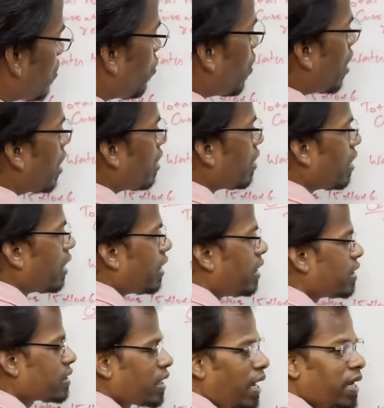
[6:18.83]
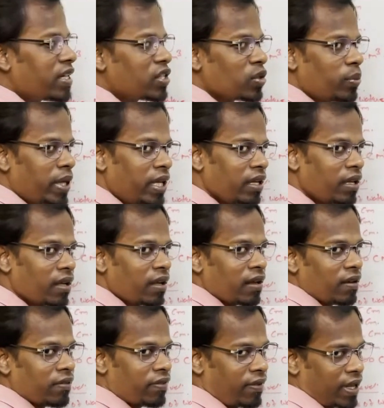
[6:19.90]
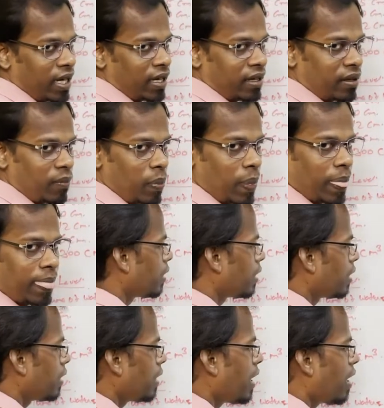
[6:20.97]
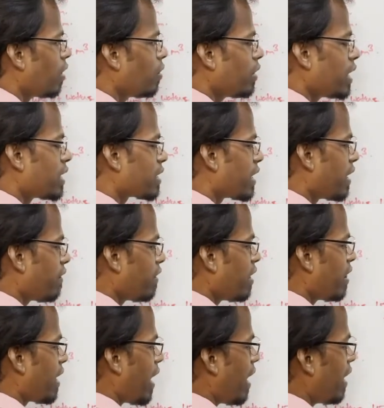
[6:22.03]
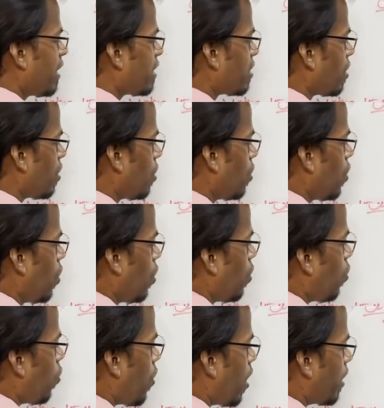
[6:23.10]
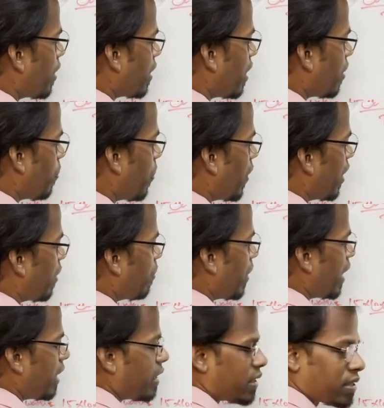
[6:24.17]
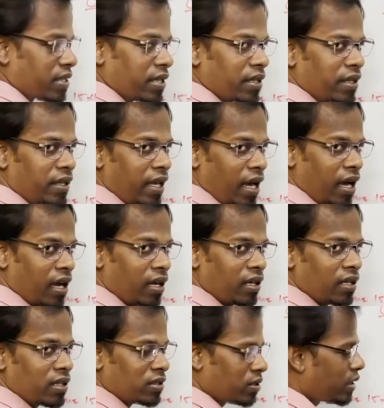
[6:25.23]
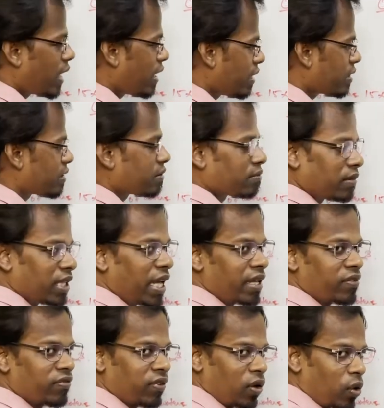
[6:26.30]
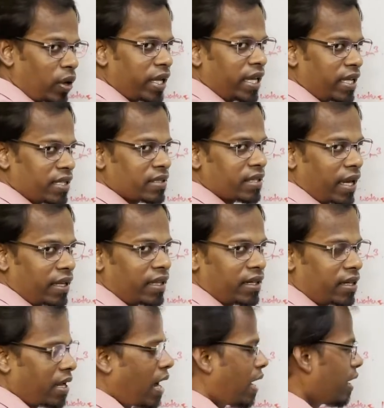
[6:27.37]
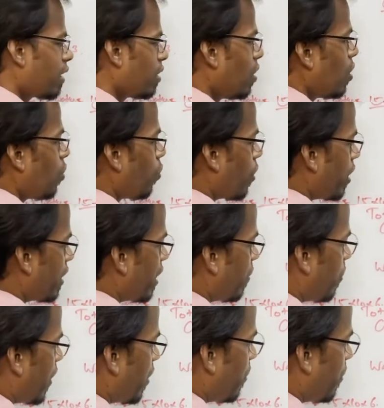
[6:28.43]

what is yet to be filled. Now it's given that water per minute, yeah, so that is like flowing inside the tank, water per